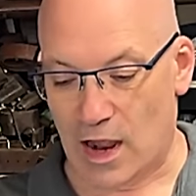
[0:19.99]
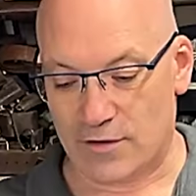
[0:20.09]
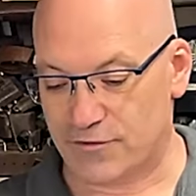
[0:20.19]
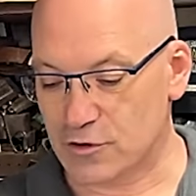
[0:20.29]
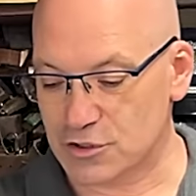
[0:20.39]

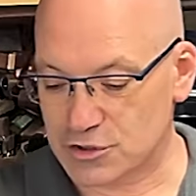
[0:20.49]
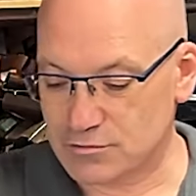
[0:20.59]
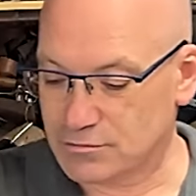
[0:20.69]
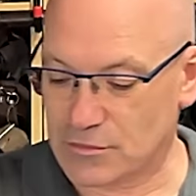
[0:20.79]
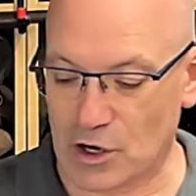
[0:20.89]

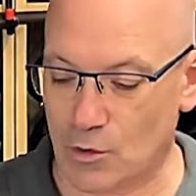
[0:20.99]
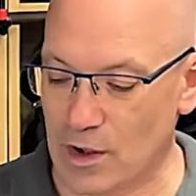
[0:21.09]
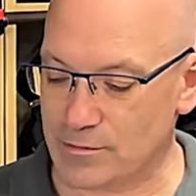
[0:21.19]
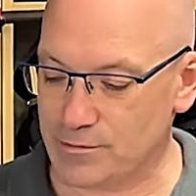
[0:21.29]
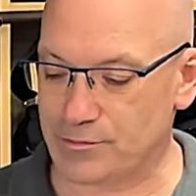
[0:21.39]
First, you know
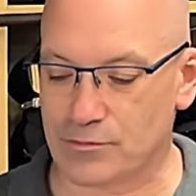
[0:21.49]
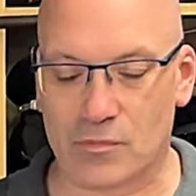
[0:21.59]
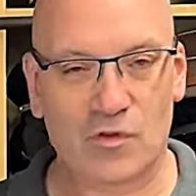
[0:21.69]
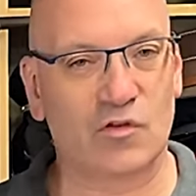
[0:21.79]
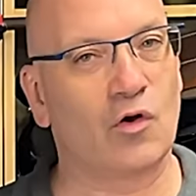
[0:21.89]
what?
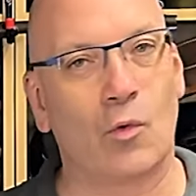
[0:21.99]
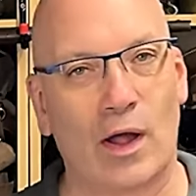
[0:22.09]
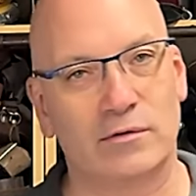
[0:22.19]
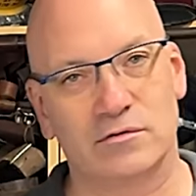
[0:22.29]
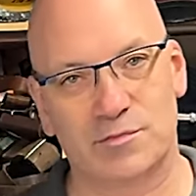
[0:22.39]
So
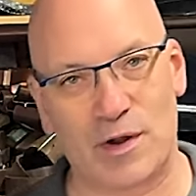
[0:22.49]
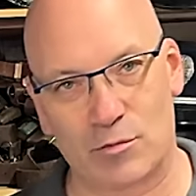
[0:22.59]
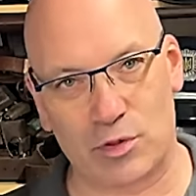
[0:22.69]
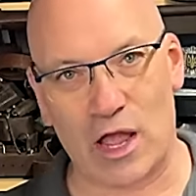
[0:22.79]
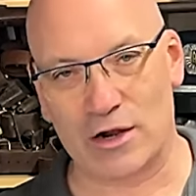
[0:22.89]
what? It's a pair
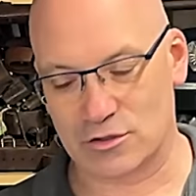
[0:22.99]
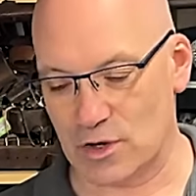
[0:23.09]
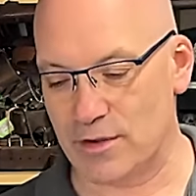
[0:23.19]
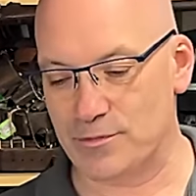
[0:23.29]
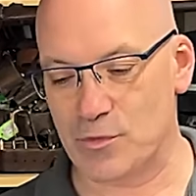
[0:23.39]
of pliers,
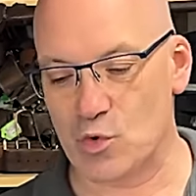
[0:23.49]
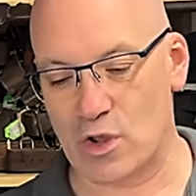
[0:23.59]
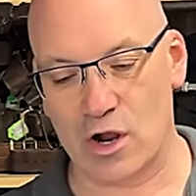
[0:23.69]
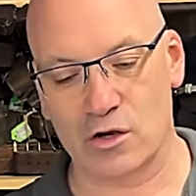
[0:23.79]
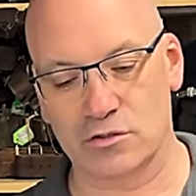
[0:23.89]
right? Who
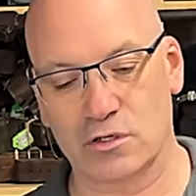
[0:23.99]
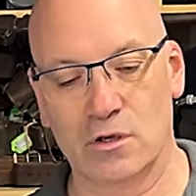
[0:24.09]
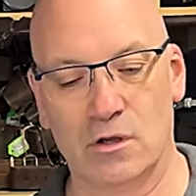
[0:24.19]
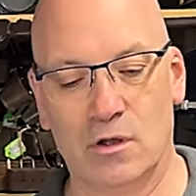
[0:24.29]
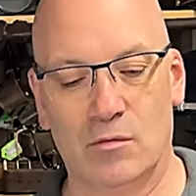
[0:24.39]
cares?
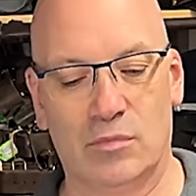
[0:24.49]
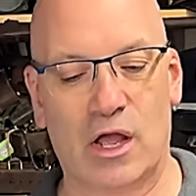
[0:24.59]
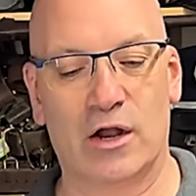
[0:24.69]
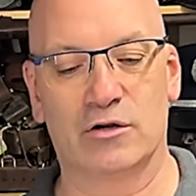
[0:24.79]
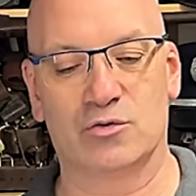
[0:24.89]

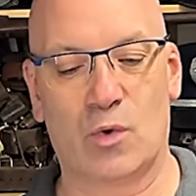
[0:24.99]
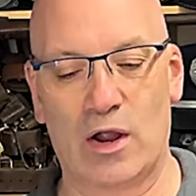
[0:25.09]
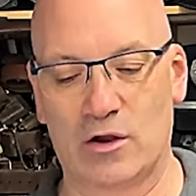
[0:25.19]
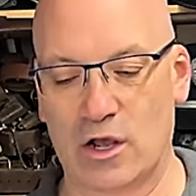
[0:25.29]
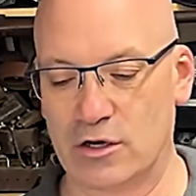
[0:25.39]
Pliers,
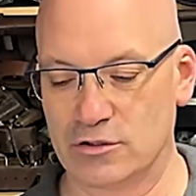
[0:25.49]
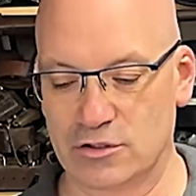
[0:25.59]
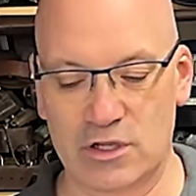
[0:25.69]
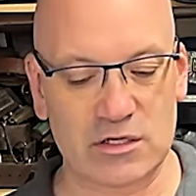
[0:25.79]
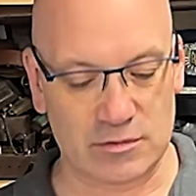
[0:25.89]
wire cutters,
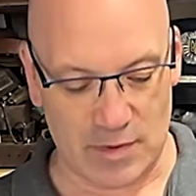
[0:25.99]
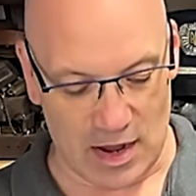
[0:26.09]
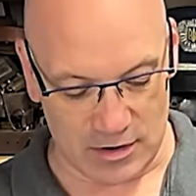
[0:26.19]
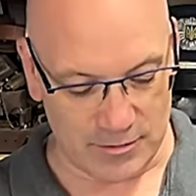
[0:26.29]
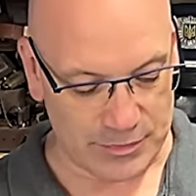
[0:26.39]
doesn't
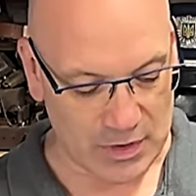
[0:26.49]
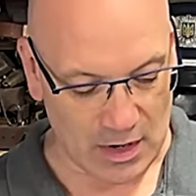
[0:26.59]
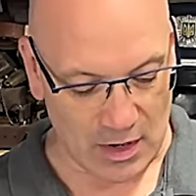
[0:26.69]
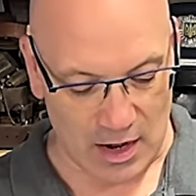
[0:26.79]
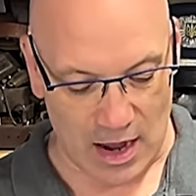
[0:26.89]
matter.
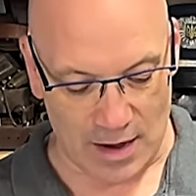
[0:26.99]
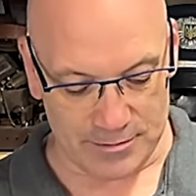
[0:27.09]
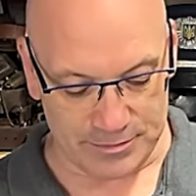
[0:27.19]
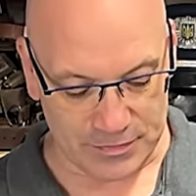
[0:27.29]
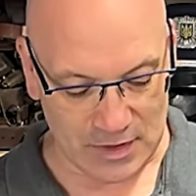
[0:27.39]

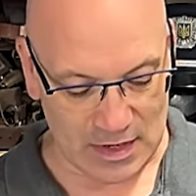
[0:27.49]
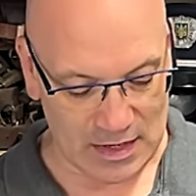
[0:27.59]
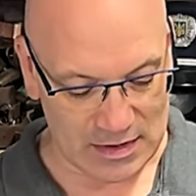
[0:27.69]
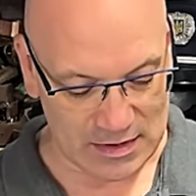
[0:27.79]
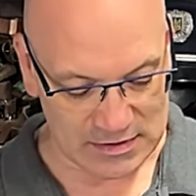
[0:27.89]

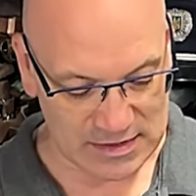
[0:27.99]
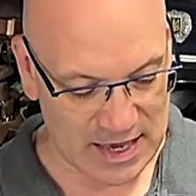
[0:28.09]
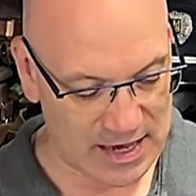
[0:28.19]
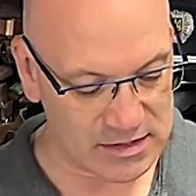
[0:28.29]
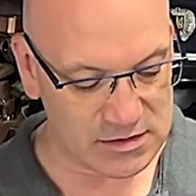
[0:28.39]
In this
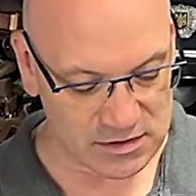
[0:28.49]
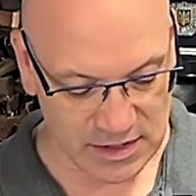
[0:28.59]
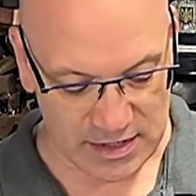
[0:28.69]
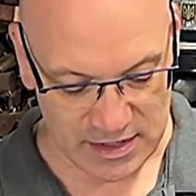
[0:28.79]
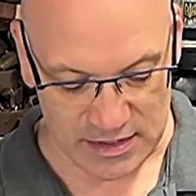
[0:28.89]
case,
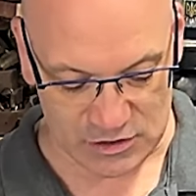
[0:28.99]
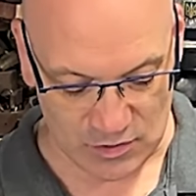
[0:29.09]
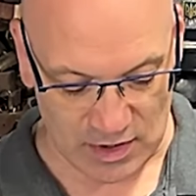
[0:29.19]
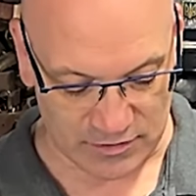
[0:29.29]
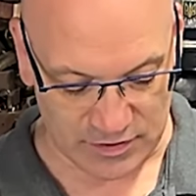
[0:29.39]
it is
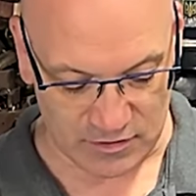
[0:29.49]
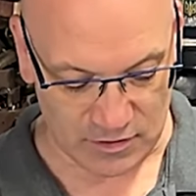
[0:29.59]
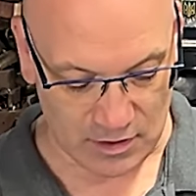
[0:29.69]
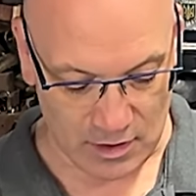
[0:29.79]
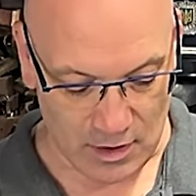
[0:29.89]
relevant.
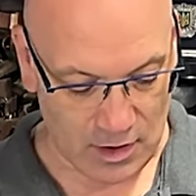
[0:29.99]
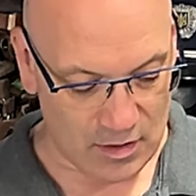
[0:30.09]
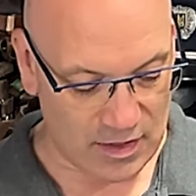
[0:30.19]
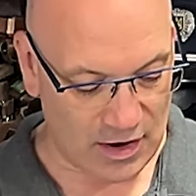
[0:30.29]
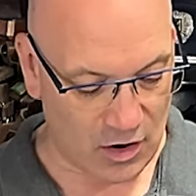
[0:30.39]

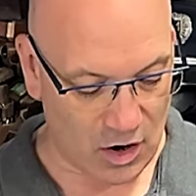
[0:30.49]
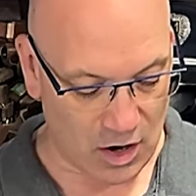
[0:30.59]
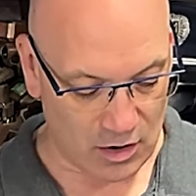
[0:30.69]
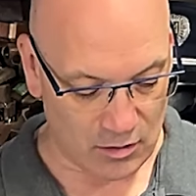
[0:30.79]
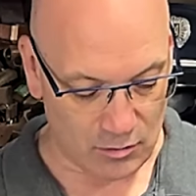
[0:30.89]
They
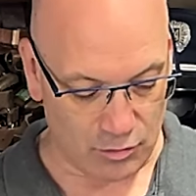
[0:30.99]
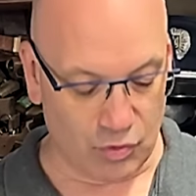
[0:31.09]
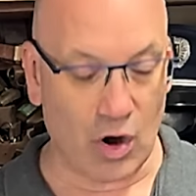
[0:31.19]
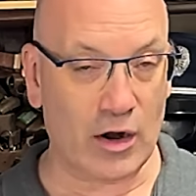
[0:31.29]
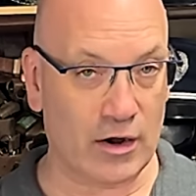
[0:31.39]
are
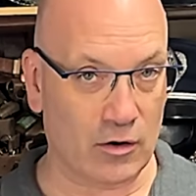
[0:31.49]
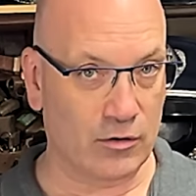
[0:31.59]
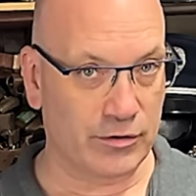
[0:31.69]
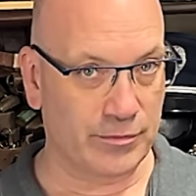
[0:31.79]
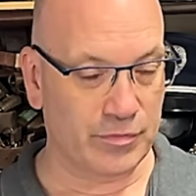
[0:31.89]
broad
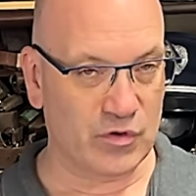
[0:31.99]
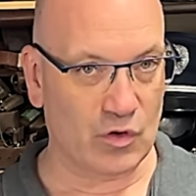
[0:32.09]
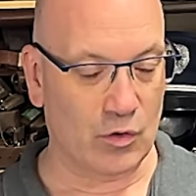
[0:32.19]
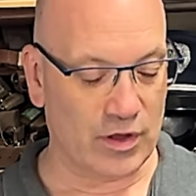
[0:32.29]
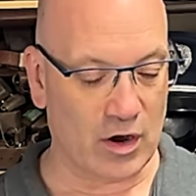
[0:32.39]
arrowed.
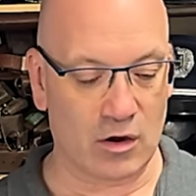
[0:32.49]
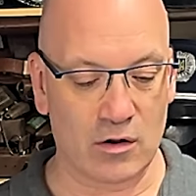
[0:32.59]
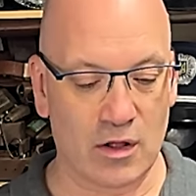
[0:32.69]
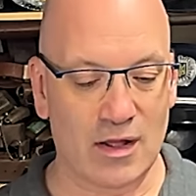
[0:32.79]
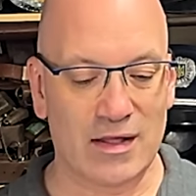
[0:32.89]
So
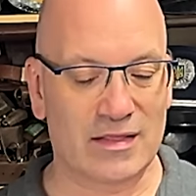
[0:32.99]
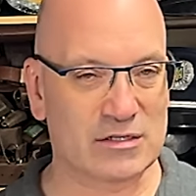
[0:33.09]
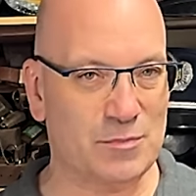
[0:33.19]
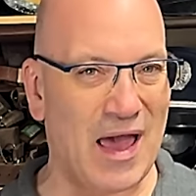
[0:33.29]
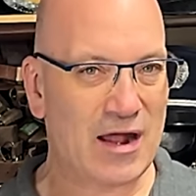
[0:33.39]

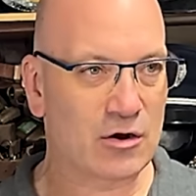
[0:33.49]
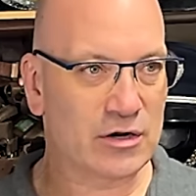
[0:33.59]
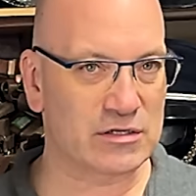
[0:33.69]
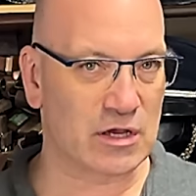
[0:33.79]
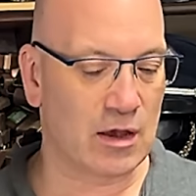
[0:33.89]
this pattern
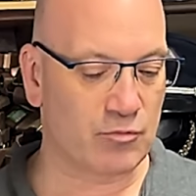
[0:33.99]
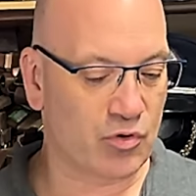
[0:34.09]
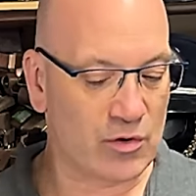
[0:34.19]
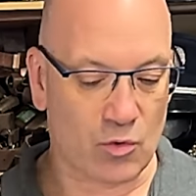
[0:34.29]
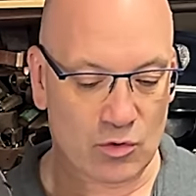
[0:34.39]
is a
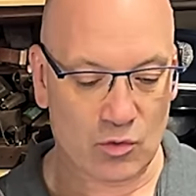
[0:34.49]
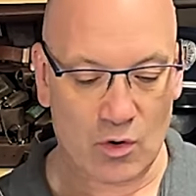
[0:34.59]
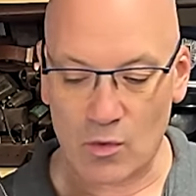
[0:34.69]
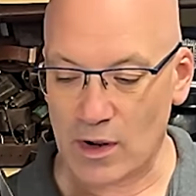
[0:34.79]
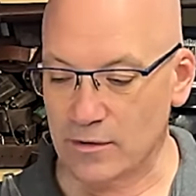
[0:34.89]
pre-World
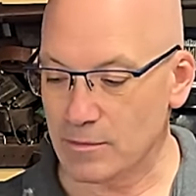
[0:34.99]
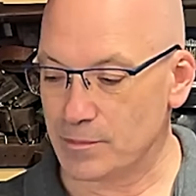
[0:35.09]
War I.